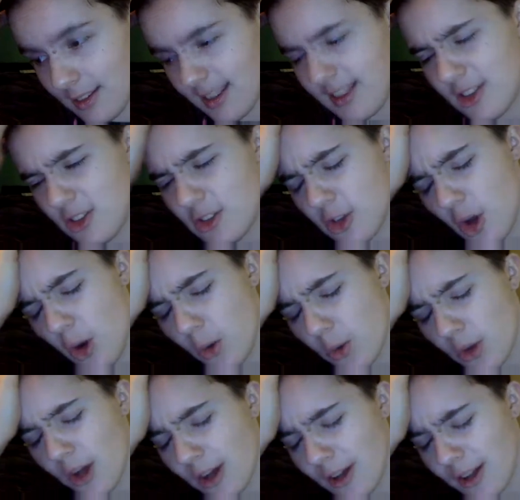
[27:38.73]
It's so
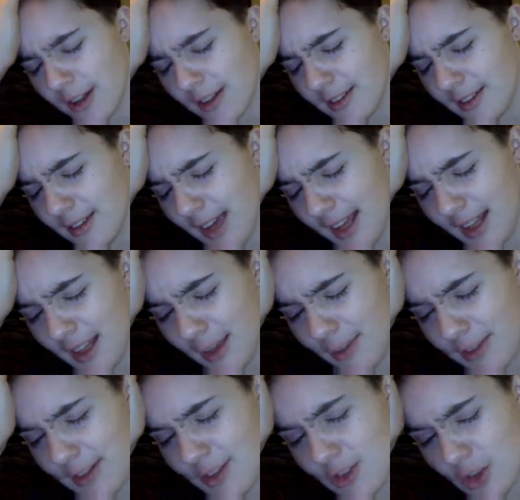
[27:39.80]
good. I love
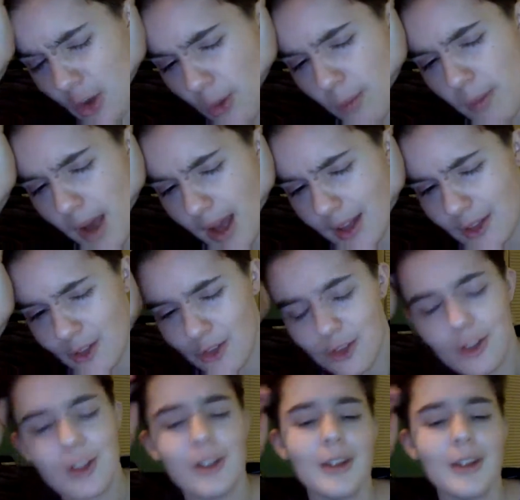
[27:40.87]
it so much.